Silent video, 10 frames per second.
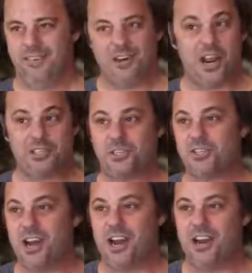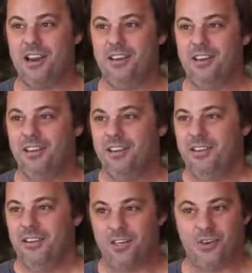extra dry,
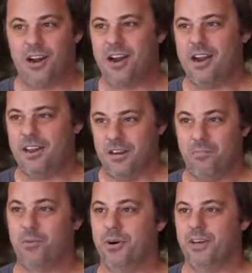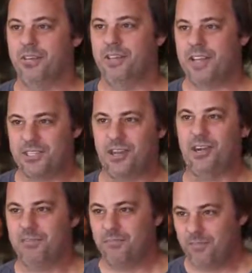your brut, and that's
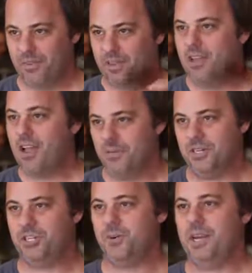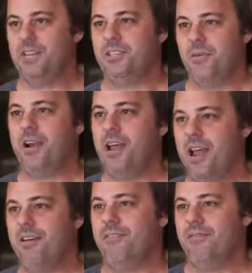all how much sweetness you want to
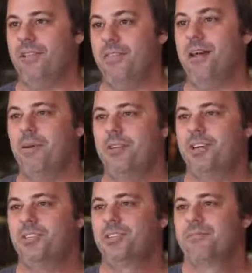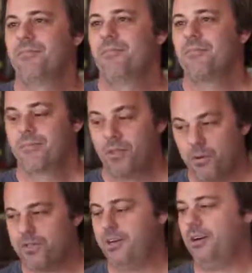have in that beverage.
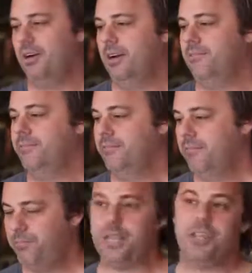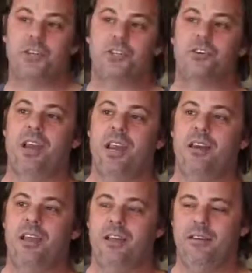With your picking your strain
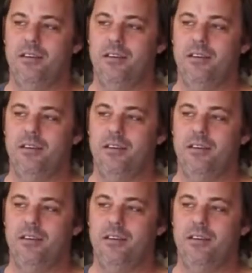and